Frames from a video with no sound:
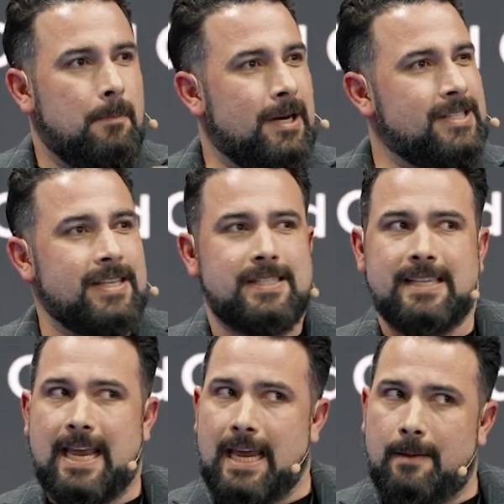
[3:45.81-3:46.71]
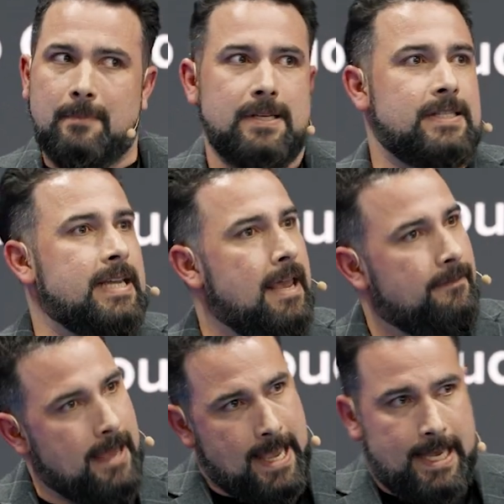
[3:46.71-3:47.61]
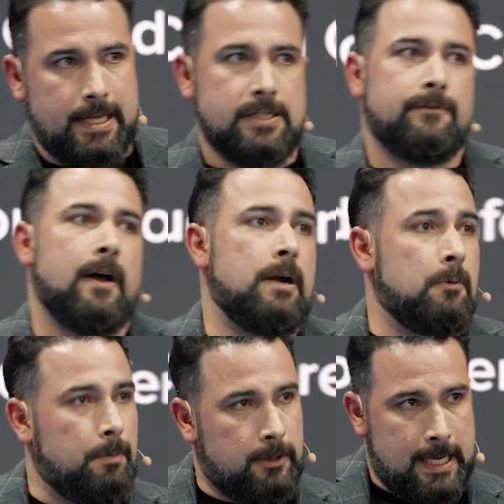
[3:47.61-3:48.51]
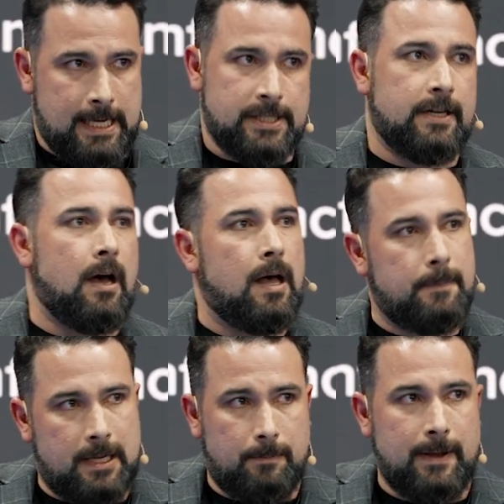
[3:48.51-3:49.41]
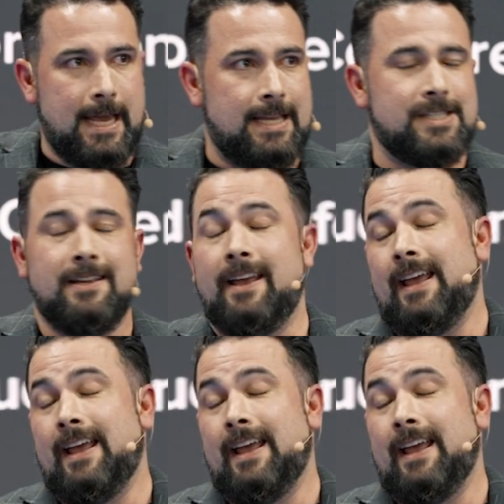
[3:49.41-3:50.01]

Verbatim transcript: but it's the same save as, find and replace, copy and paste.